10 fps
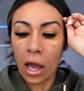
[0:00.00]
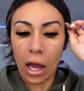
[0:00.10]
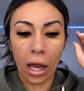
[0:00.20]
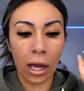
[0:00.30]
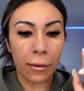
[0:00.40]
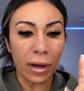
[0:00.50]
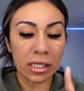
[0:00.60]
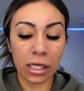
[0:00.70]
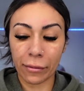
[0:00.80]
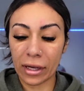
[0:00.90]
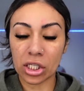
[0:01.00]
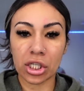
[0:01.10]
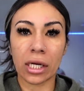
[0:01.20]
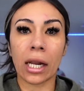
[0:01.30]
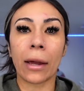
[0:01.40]
I did
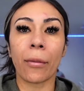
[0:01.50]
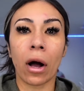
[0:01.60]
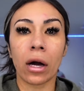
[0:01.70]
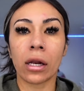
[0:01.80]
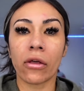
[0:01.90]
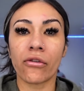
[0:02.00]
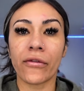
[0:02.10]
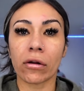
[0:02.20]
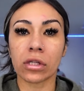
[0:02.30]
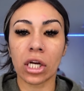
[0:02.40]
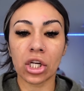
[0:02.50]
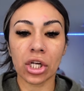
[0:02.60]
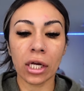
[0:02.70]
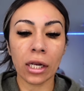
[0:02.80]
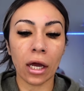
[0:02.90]
mention I bought another
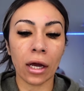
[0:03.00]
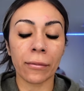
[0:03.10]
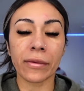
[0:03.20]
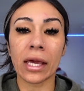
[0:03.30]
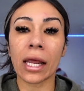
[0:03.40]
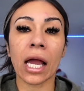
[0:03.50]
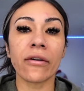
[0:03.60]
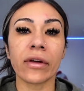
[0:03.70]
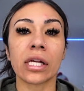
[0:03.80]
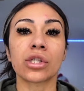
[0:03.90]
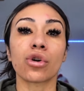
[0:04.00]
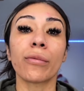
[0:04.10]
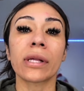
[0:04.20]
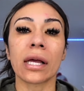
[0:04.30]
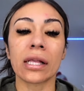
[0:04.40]
foundation. They didn't have it in store,
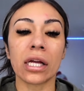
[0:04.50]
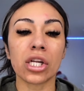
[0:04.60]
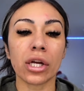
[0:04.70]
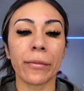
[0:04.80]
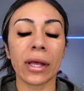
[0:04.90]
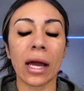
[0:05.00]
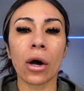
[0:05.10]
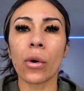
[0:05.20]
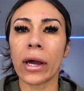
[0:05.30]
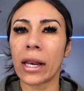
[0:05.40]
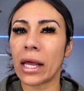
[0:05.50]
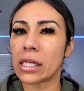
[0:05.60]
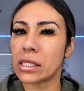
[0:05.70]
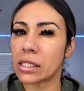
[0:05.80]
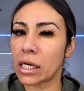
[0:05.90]
but they did ship it out and it
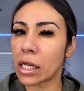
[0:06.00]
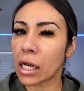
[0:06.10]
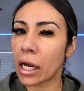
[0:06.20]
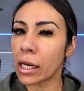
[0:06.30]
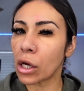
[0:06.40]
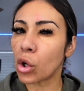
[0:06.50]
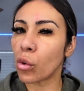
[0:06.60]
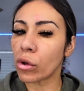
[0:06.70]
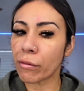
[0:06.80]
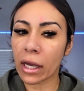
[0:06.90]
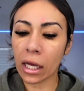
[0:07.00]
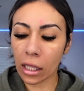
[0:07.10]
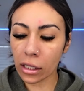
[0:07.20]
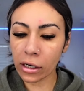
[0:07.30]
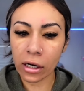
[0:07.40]
did kind of go with my
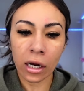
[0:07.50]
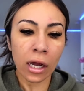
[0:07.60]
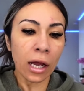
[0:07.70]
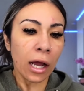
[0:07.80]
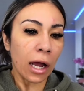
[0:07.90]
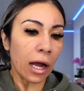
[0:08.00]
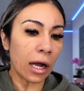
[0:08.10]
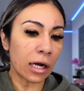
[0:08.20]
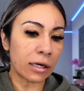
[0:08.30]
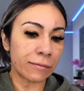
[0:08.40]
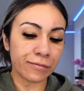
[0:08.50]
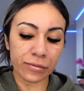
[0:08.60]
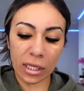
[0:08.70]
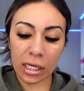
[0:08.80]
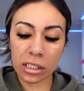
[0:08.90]
color.
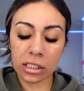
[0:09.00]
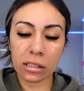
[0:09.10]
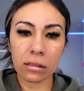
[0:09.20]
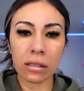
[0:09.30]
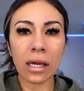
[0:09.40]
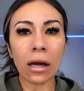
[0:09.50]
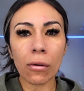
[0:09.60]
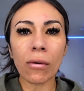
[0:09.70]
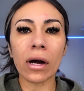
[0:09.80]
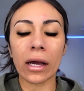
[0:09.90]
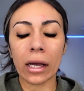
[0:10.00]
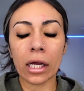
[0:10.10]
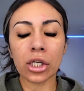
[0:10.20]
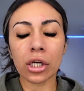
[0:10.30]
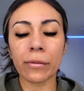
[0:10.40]
It's, yeah, what
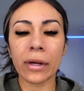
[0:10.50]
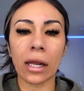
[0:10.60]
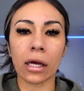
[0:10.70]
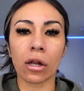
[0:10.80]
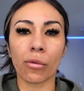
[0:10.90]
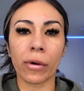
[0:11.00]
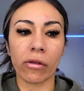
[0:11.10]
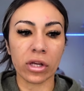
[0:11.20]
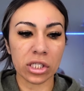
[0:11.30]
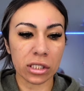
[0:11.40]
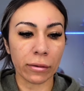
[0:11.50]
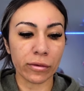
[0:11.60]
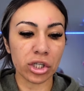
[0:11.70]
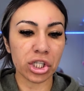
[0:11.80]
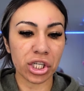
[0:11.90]
it should be like a little bit of the
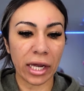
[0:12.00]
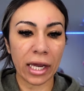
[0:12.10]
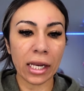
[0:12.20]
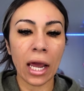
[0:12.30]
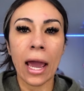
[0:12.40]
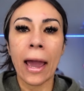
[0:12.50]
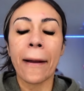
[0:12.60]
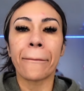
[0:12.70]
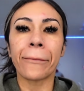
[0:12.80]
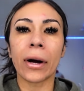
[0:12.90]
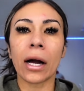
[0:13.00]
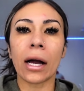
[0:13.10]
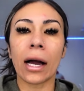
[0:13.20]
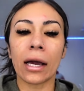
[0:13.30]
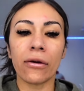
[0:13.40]
summer shade. But
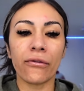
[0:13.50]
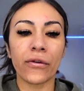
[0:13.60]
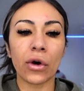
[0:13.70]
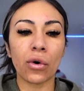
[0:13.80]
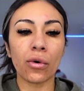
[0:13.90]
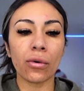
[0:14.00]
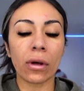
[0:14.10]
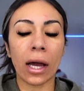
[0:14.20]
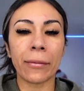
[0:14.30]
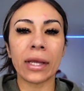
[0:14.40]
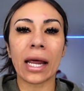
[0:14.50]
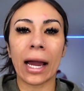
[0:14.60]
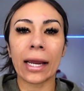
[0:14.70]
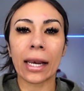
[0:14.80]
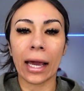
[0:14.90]
I feel, I mean,
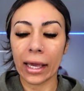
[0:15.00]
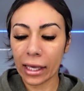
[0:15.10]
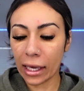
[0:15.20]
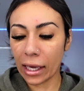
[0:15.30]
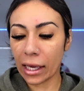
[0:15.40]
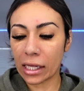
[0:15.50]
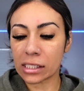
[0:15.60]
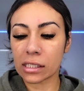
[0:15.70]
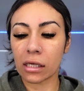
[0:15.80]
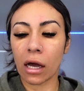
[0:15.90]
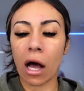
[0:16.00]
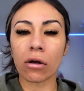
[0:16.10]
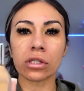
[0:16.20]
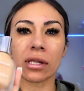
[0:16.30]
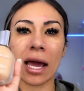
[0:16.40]
I like it. It's the
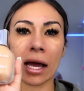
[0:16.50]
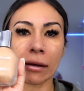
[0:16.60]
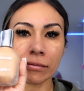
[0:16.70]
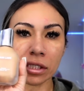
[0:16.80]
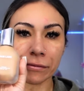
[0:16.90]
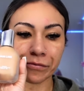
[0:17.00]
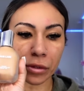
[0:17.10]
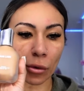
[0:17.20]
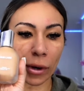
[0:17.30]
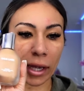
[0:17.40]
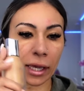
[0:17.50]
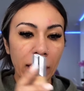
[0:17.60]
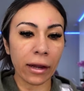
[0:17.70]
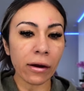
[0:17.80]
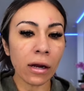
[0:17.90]
House Labs right
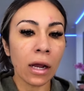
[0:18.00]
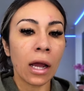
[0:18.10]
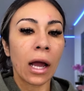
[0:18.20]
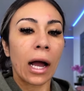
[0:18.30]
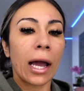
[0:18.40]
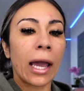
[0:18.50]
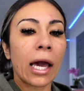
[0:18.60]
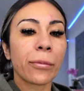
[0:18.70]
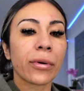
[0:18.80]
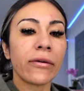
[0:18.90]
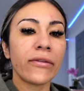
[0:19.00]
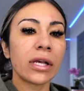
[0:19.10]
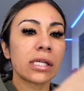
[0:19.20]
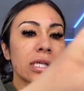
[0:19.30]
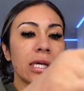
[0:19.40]
here. I had
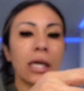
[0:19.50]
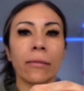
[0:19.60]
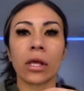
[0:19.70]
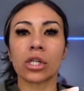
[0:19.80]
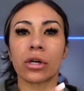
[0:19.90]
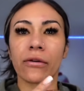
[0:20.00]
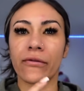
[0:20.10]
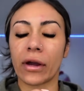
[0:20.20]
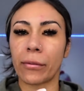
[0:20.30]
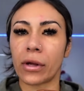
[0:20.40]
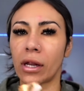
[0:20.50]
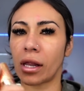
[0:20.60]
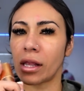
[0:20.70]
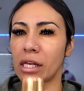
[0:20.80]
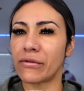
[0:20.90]
previously, I'm not sure if I put it
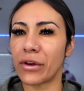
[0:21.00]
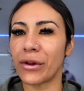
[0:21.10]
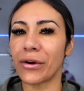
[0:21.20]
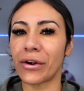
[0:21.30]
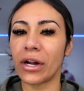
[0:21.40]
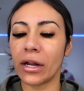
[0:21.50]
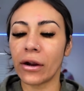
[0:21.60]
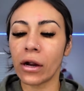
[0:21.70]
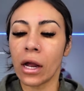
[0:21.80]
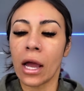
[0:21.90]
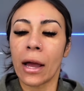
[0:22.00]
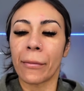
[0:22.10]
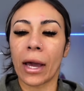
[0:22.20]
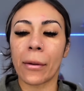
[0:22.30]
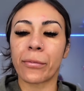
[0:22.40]
in this video earlier,
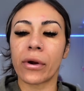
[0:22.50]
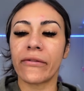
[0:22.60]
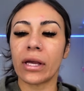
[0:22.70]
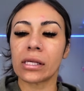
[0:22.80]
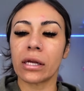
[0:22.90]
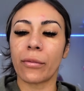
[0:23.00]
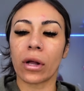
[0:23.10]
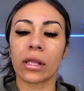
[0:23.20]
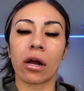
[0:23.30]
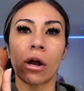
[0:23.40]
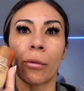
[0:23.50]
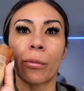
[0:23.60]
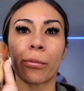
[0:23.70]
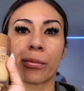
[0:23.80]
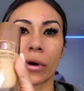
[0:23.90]
but I had previously bought the
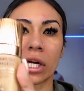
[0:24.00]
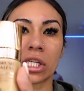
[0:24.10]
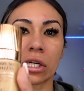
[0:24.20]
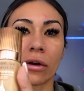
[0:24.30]
Airbrush